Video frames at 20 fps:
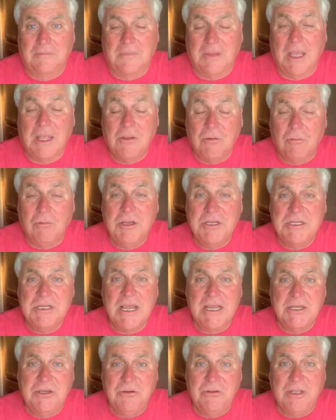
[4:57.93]
And the reason
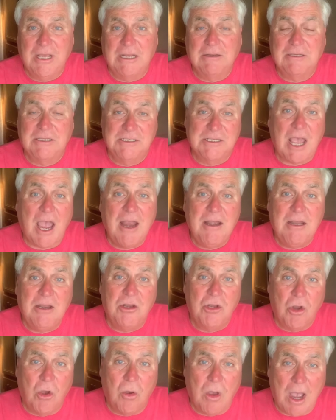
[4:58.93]
I do that because I
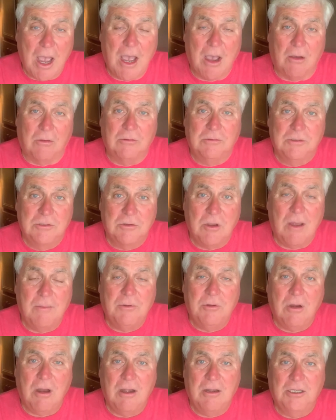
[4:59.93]
didn't know how. So I'm
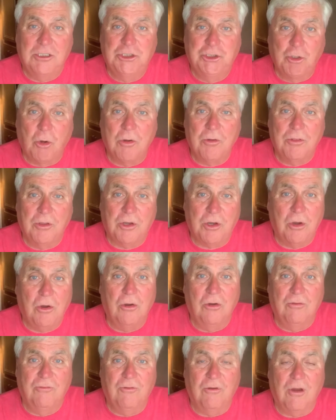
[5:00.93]
trying to shorten the
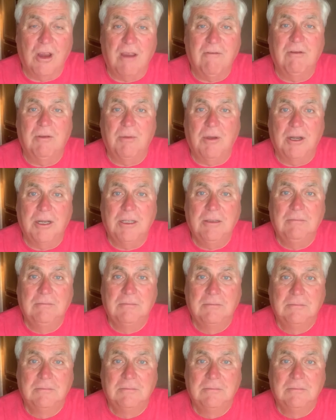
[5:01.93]
curve for everybody.